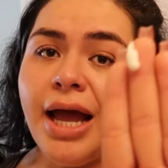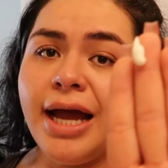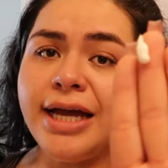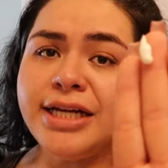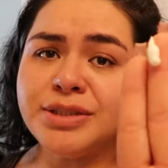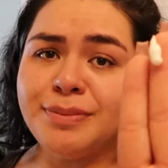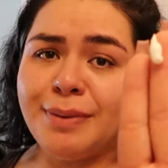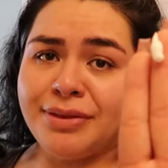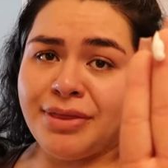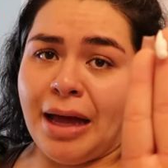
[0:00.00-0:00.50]
I
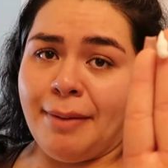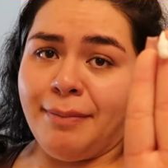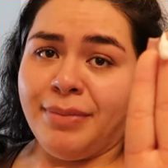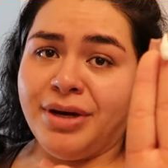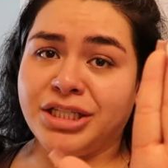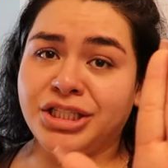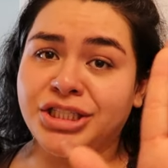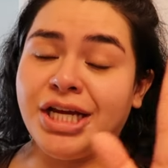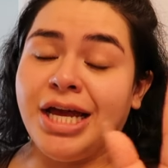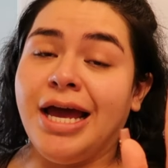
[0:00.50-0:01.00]
use about that
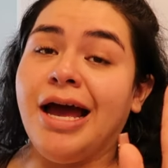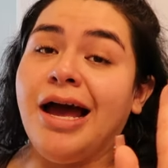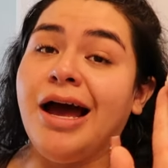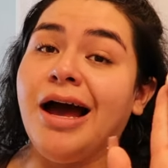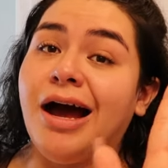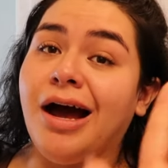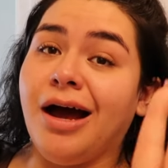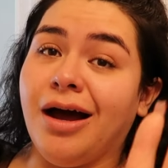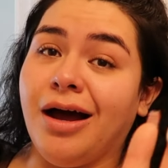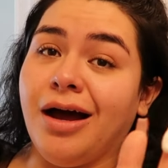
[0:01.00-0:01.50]
much.
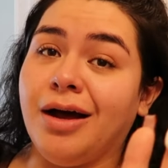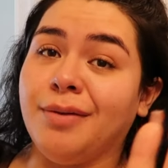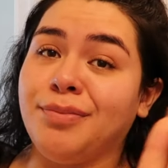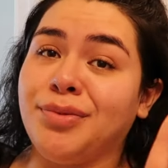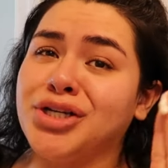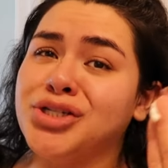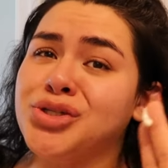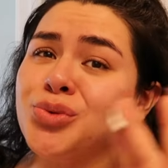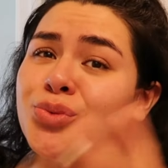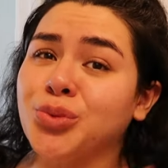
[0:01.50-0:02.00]

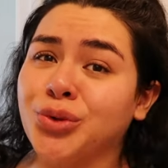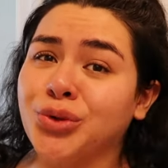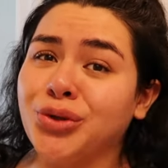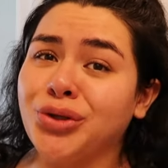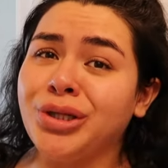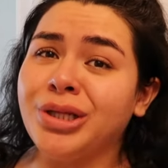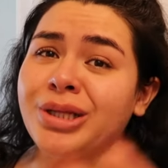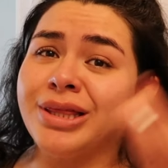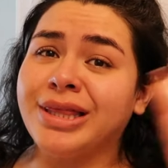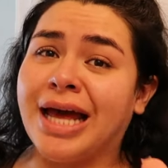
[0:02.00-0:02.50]
There's a
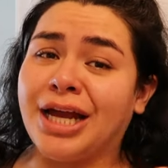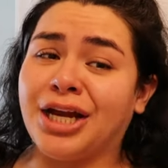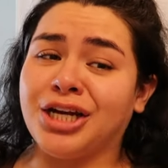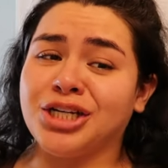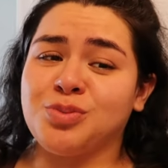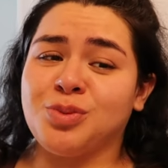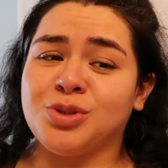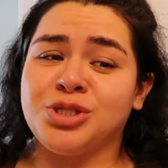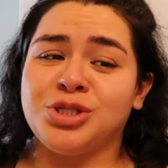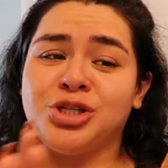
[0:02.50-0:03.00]
rule that you're
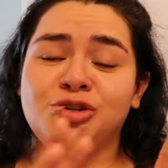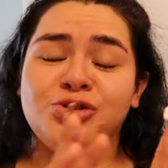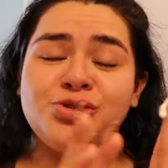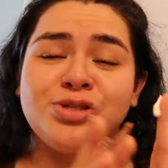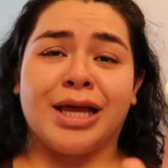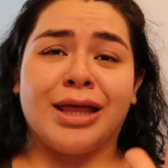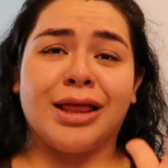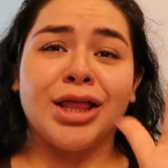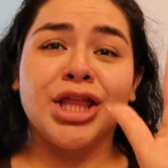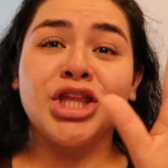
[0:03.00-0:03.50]
supposed to use
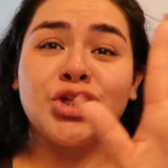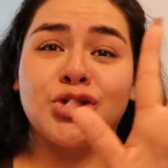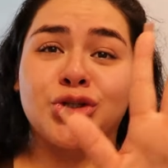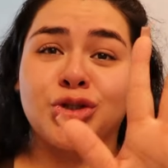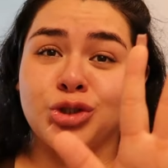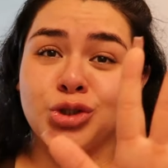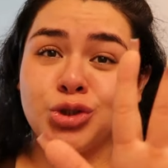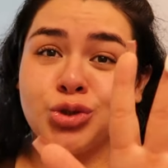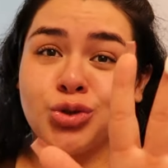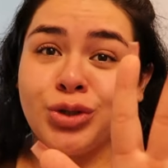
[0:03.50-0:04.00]
like
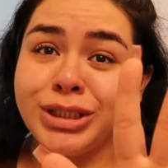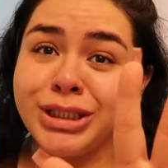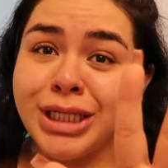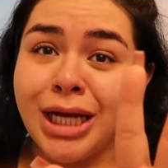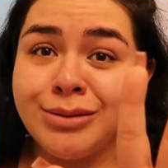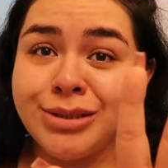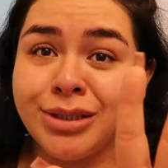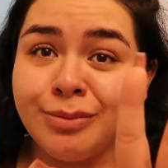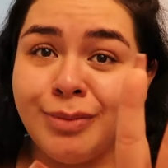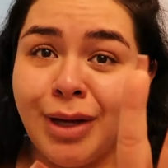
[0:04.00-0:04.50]
3
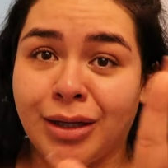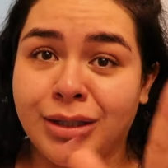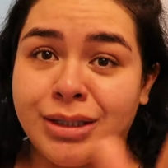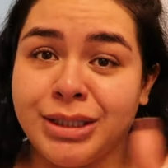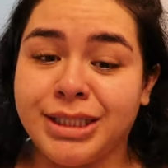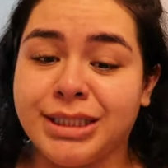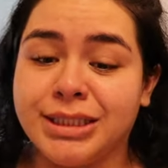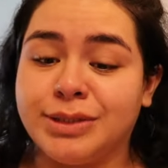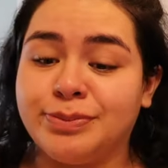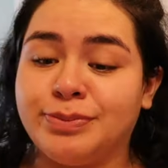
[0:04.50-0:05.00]
times the amount on
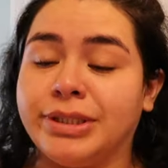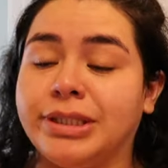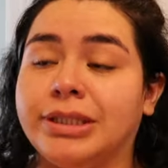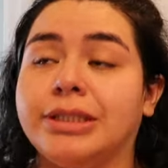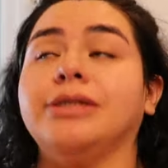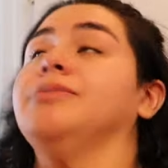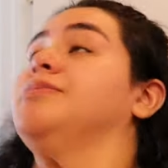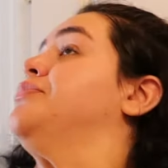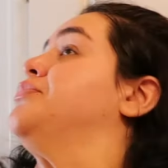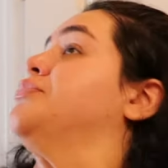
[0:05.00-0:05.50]
this,
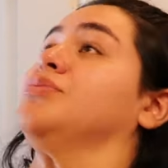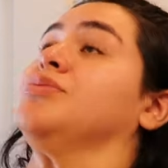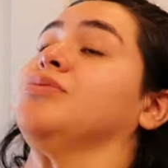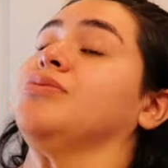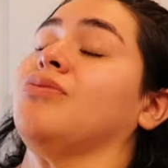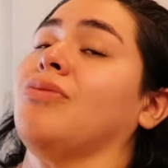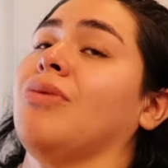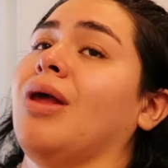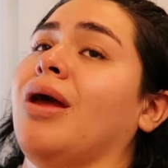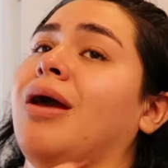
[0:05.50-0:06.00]
but
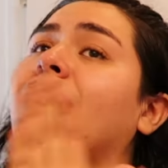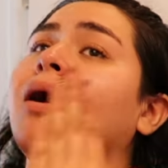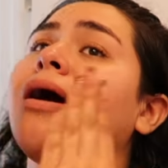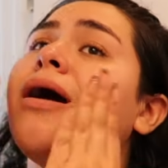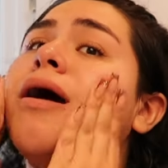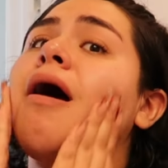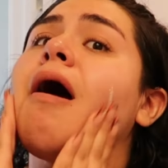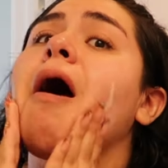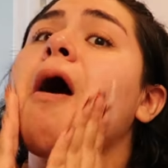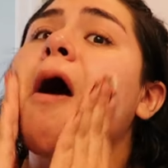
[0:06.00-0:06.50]

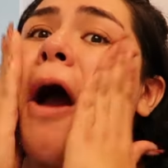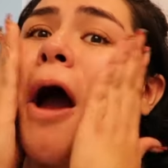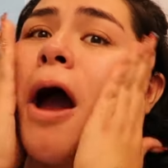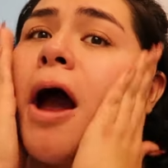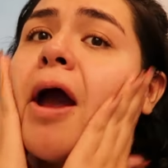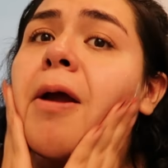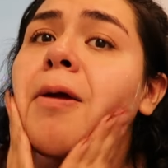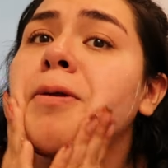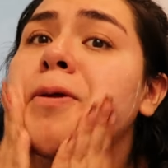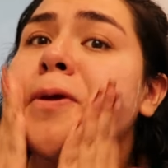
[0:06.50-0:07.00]

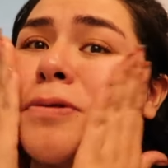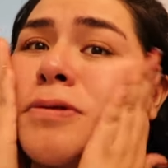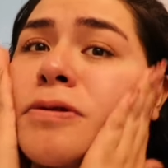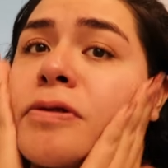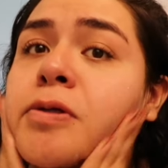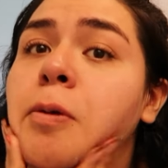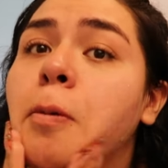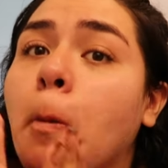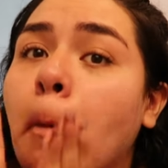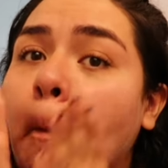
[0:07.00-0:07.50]
I think
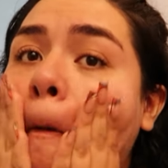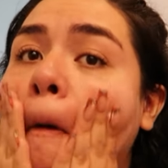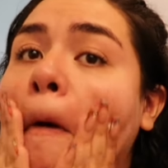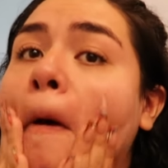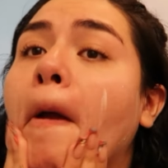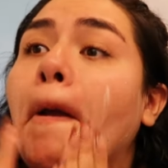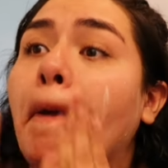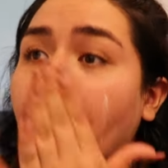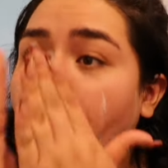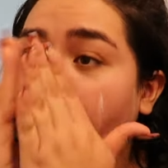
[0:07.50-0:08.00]
it's
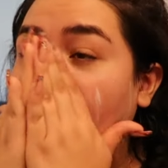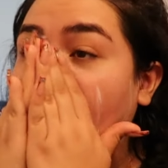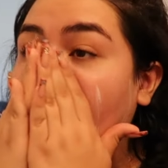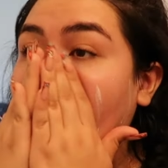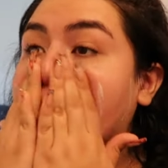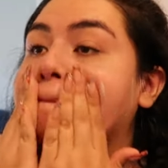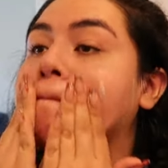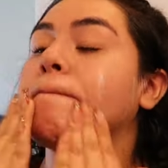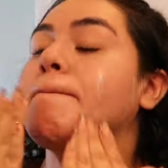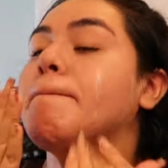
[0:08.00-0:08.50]
way
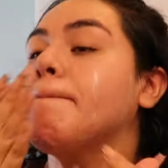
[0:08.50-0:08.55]
more